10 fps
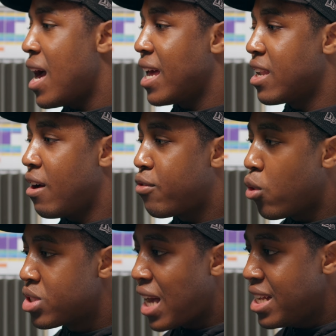And of
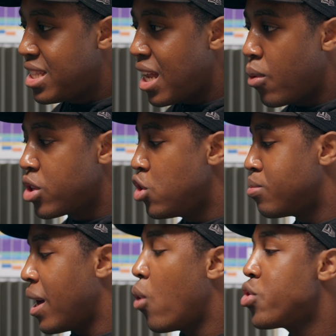course, I said I want to use
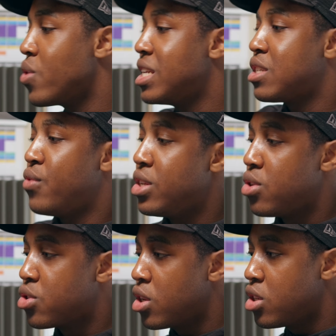my audio interface.
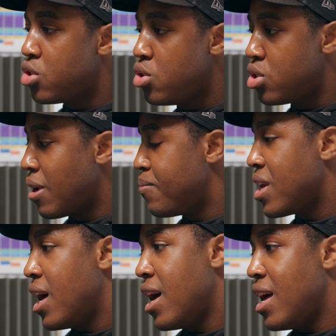So it's going to use
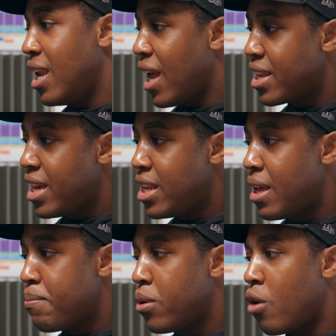a line in
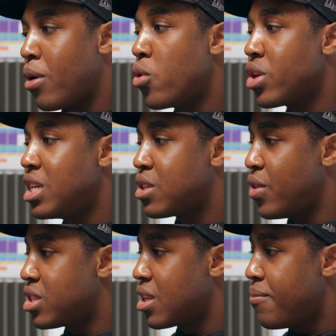input on my audio
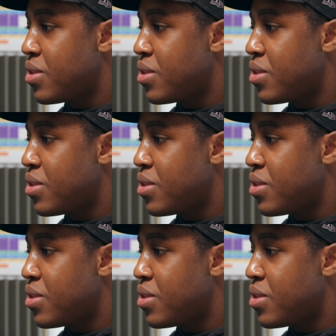interface.